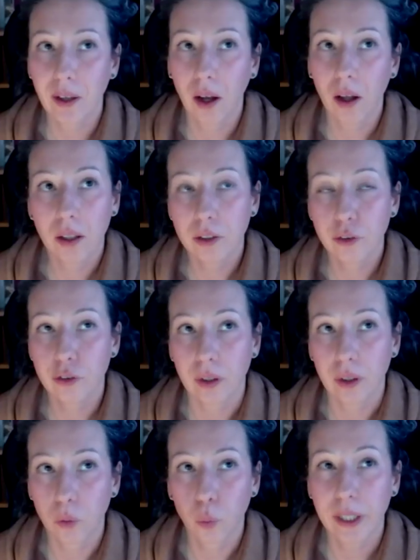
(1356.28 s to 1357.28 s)
we
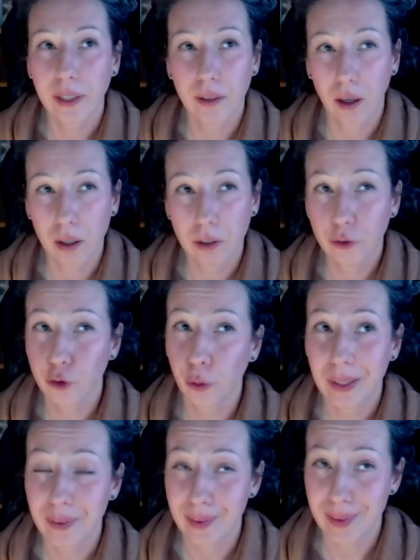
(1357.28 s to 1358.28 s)
can't
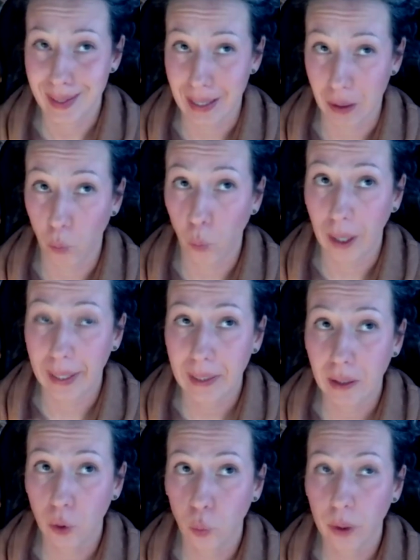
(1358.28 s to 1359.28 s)
do it that
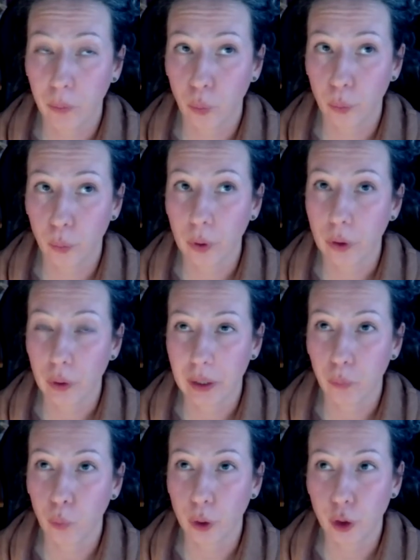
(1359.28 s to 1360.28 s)
way. You
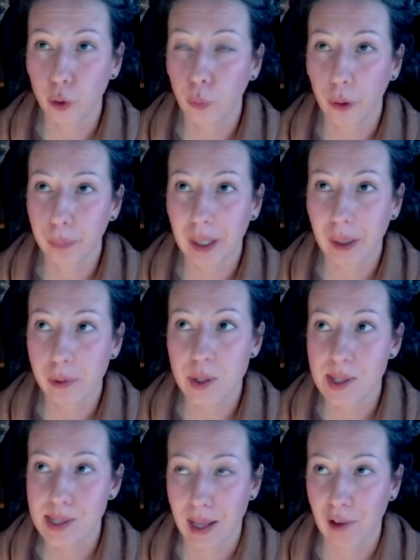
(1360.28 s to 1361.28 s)
won't be able to
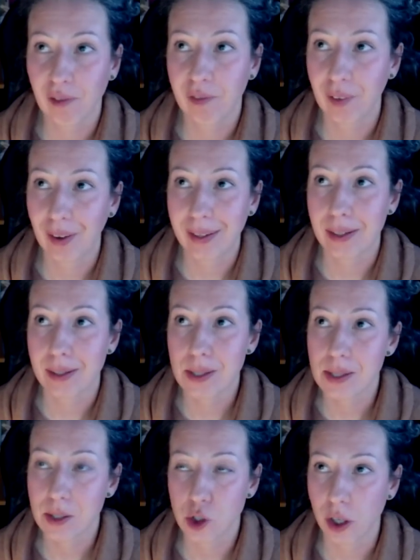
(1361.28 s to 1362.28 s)

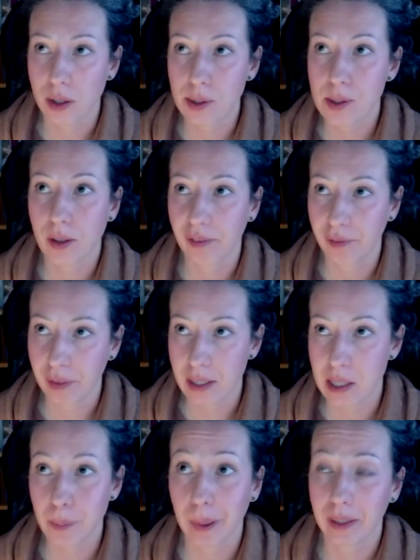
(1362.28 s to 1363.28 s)
self-finance just the
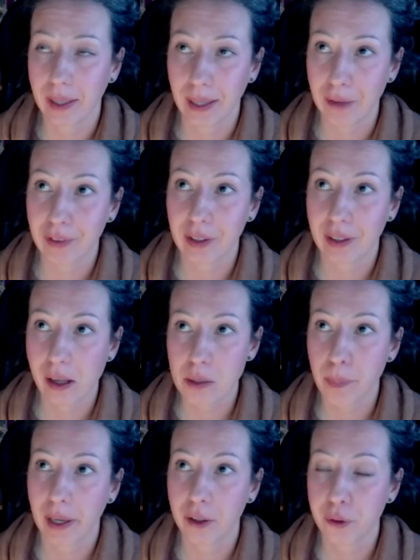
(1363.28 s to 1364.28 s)
fees, but get everything else
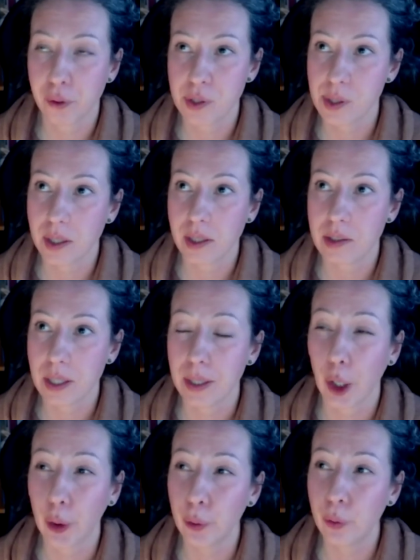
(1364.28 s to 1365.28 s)
paid through the CDT.
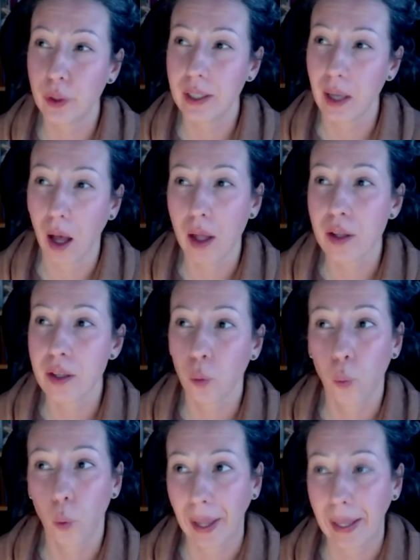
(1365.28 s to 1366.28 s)
The only other
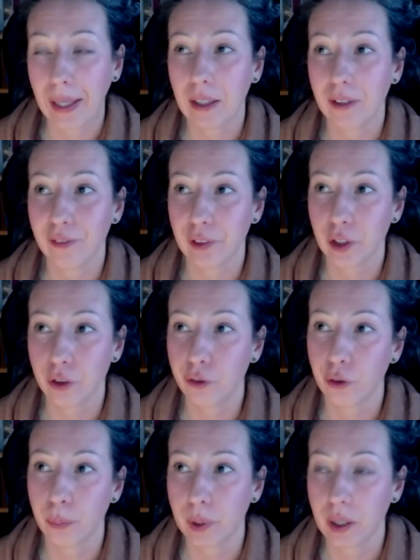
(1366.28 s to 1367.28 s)
way for you
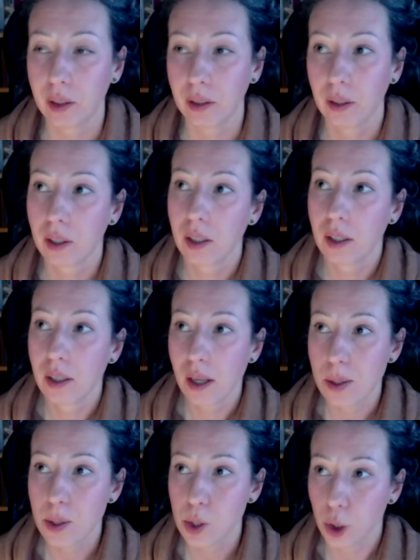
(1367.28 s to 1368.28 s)
to be,
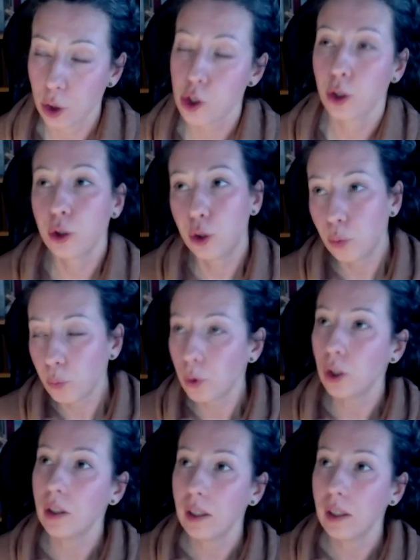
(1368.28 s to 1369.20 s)
so you